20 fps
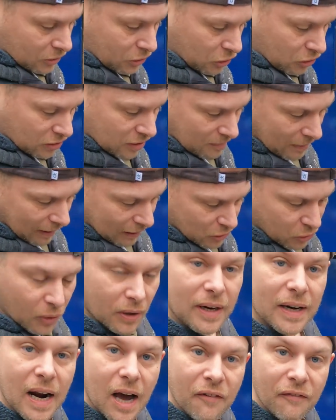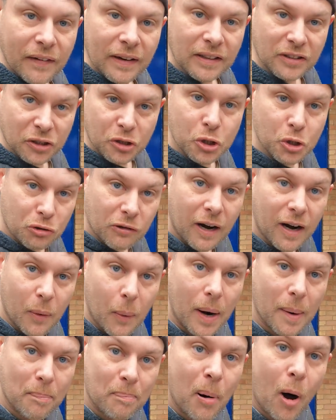just to make sure nothing just straight
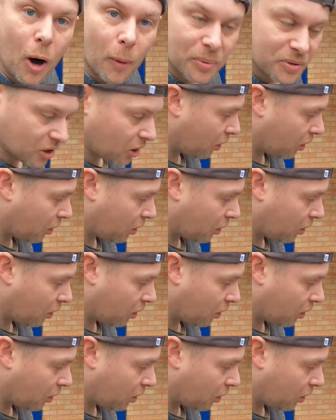away pops